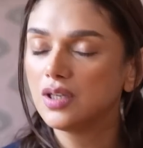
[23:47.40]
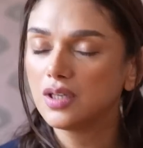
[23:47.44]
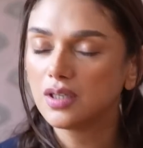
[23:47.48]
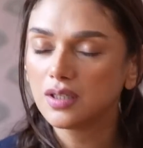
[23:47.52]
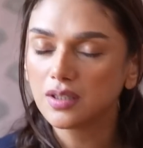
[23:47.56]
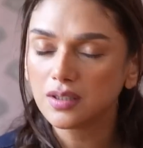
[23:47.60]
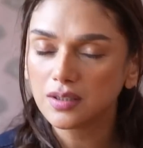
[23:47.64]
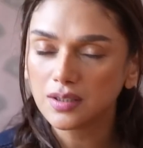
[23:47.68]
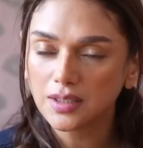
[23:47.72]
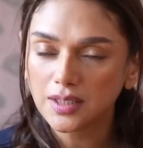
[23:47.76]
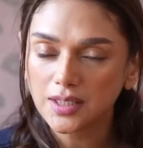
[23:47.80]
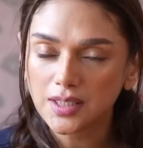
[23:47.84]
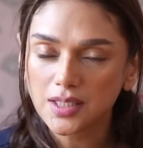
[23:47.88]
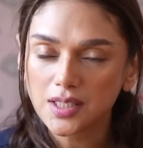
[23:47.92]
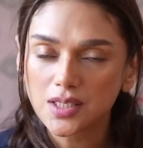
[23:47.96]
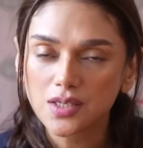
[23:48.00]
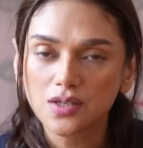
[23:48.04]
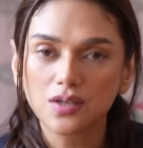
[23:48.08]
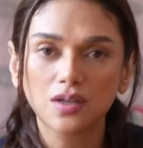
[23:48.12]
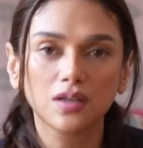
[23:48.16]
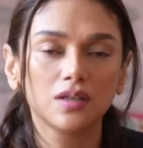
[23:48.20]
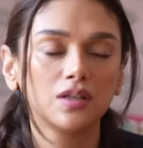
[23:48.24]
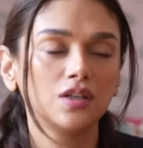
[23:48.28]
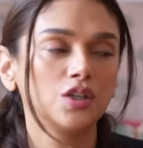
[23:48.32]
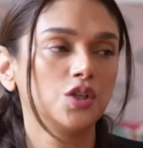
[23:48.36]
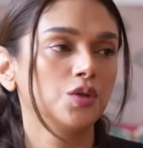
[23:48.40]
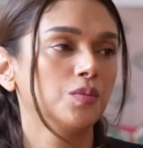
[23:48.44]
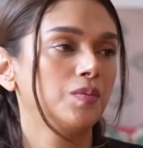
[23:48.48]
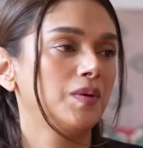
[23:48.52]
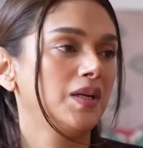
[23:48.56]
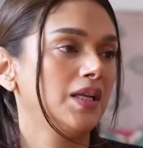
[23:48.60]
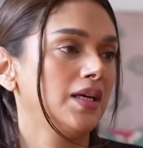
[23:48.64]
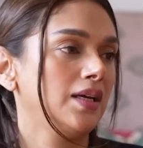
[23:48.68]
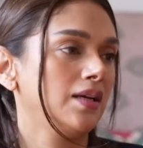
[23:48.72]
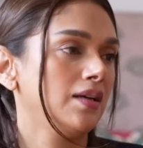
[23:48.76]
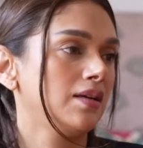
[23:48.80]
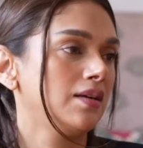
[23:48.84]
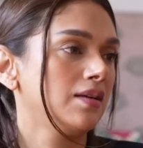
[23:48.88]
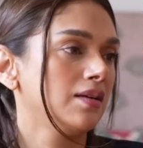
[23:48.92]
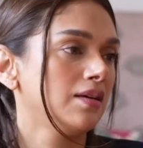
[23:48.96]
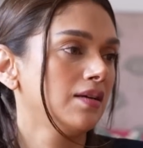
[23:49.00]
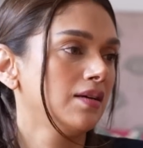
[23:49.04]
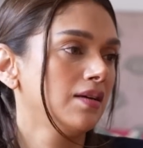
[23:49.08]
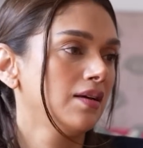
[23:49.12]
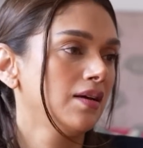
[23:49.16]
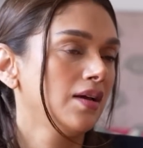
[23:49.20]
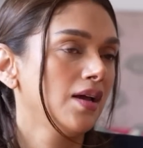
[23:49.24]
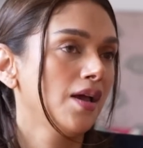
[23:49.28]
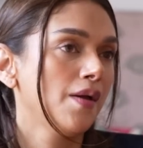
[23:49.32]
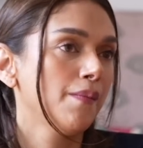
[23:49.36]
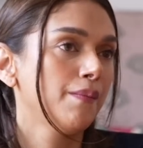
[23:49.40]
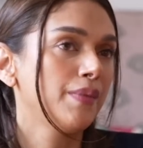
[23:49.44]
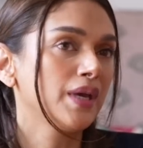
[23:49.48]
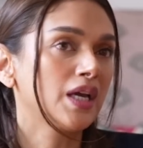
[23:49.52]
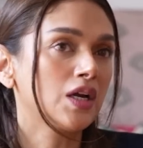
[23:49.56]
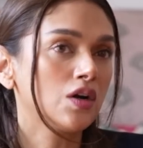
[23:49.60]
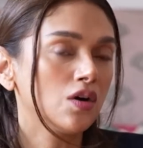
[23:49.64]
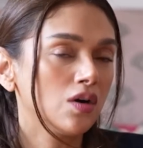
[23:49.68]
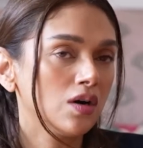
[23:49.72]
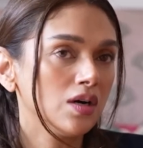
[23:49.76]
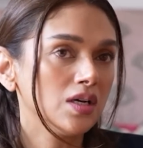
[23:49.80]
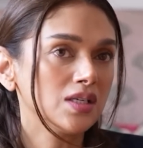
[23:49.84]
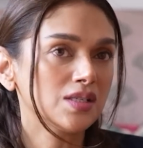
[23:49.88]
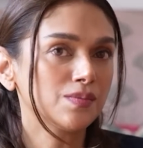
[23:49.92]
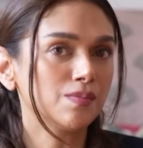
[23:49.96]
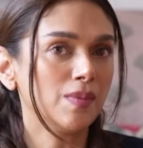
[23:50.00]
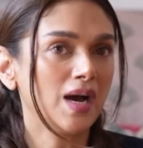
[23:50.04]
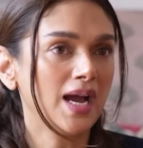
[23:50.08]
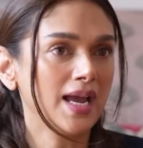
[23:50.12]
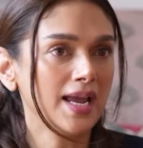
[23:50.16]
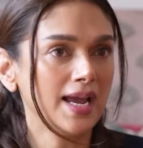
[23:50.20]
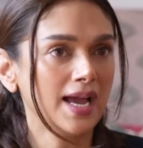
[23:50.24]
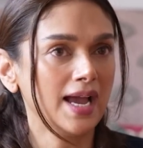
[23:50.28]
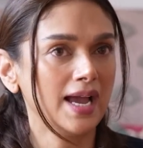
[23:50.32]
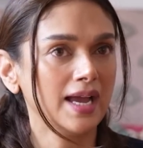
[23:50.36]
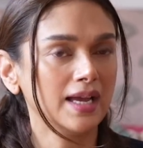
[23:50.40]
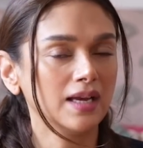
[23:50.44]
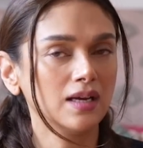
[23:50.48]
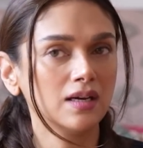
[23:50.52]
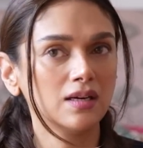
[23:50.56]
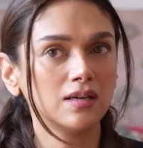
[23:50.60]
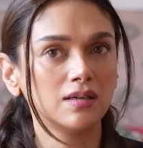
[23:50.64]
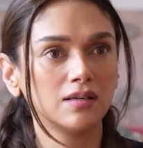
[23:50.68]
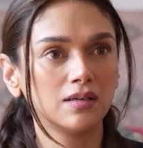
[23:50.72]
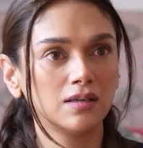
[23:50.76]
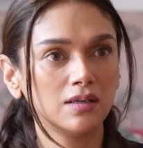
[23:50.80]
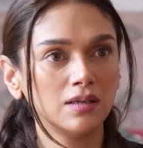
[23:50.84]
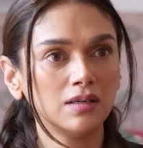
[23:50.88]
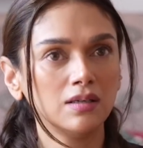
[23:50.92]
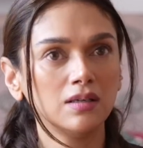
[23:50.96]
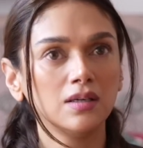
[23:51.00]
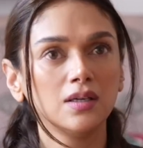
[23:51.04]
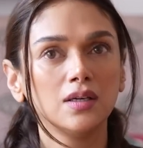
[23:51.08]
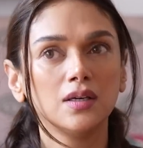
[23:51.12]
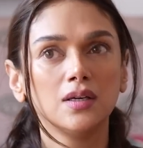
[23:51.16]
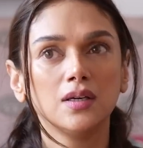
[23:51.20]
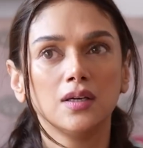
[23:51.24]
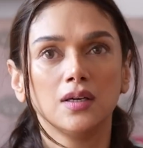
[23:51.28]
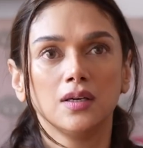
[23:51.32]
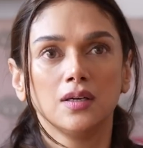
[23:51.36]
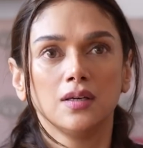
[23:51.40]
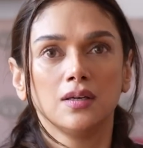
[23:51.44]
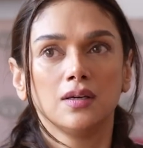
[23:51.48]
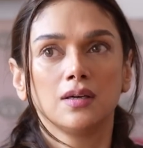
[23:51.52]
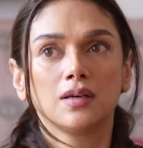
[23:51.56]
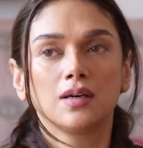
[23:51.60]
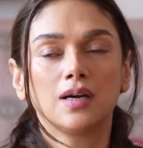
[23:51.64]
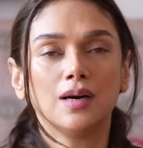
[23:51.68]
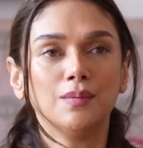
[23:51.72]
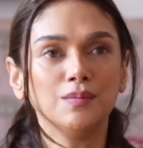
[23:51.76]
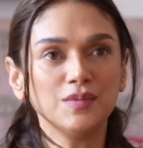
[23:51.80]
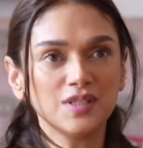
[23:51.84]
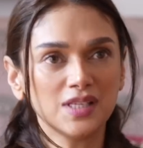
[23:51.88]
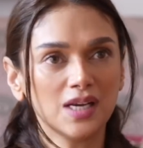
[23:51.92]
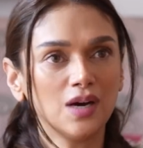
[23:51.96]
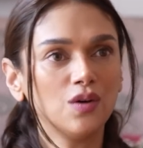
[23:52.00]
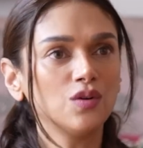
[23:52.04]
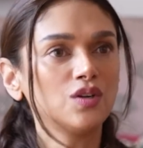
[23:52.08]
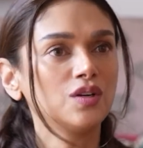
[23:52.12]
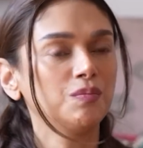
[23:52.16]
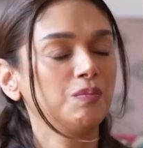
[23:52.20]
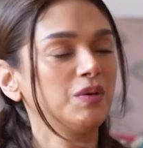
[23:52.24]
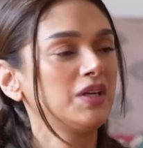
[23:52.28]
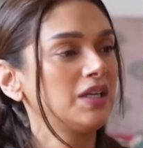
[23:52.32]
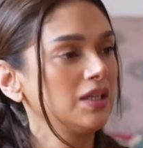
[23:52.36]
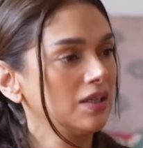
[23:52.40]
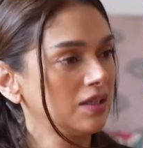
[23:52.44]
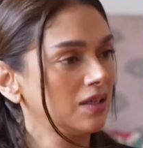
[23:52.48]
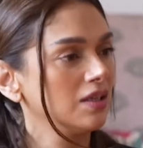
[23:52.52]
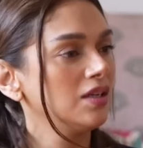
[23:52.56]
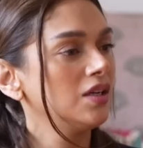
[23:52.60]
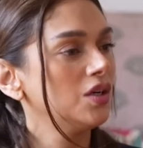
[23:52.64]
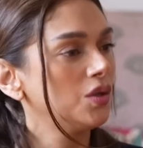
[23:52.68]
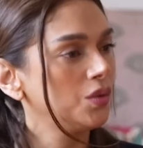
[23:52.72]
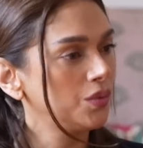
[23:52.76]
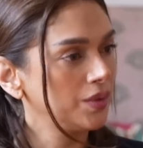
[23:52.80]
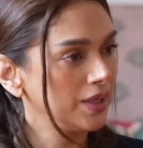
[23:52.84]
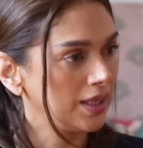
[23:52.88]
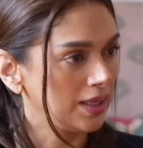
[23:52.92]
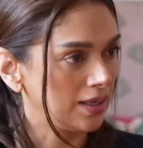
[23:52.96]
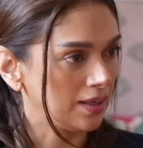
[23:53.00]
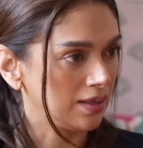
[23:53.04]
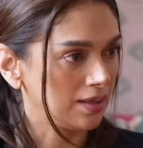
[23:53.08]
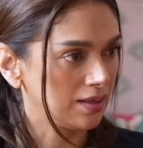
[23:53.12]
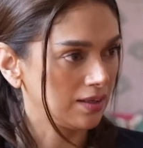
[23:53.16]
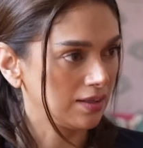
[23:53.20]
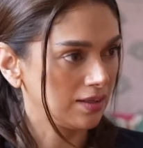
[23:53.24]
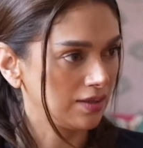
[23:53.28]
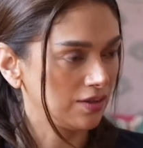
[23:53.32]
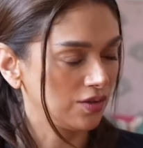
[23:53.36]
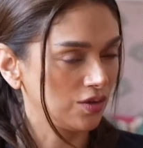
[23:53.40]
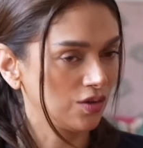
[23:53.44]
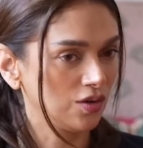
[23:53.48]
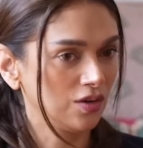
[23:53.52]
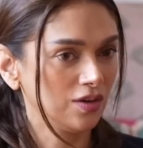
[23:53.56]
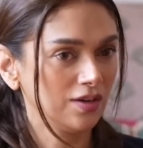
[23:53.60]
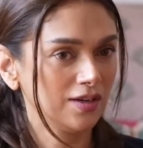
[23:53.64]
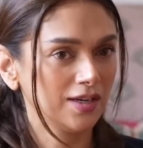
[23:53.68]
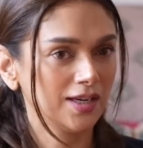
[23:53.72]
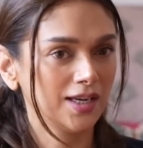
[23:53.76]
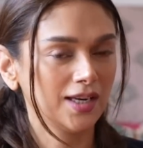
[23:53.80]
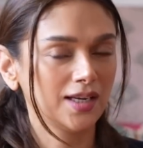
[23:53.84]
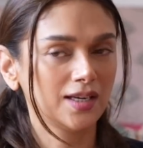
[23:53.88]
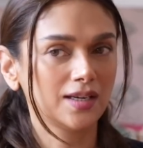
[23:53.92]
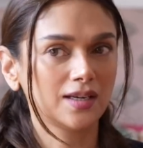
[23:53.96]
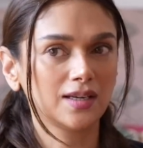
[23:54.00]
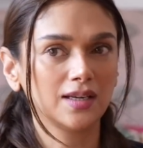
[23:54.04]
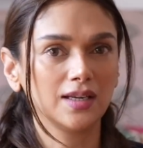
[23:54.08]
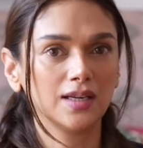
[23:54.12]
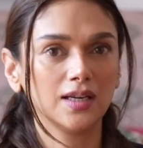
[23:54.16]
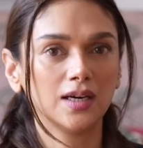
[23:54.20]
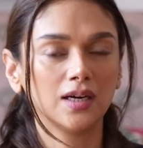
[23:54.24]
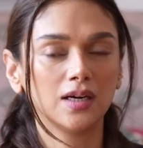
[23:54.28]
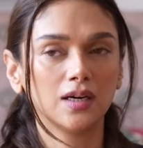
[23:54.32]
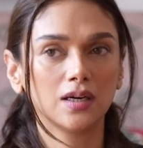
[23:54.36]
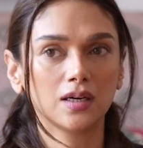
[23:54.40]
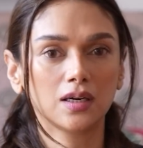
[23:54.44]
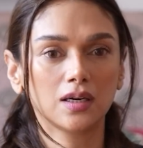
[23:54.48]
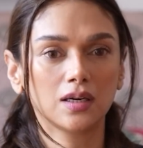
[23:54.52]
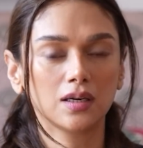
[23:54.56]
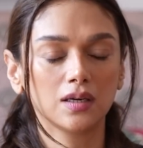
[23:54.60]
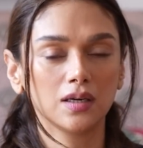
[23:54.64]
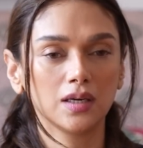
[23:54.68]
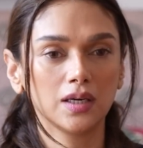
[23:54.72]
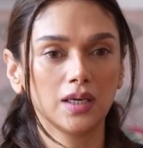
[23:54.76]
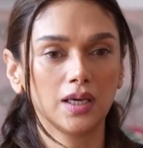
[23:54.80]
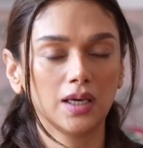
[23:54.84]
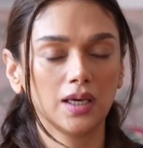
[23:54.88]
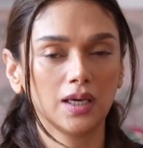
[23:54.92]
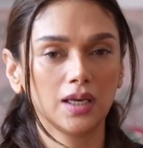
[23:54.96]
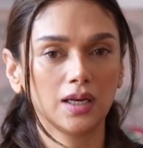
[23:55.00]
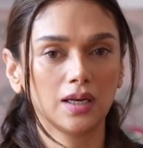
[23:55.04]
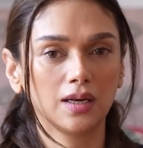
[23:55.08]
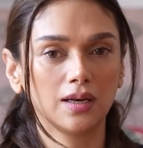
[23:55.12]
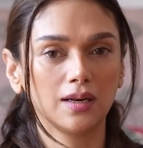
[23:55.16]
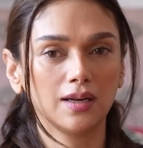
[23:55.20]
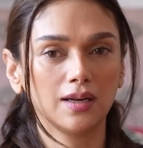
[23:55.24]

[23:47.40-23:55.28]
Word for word: really struggle to play it. Because my anger comes out a particular way, you know, it, uh, it, it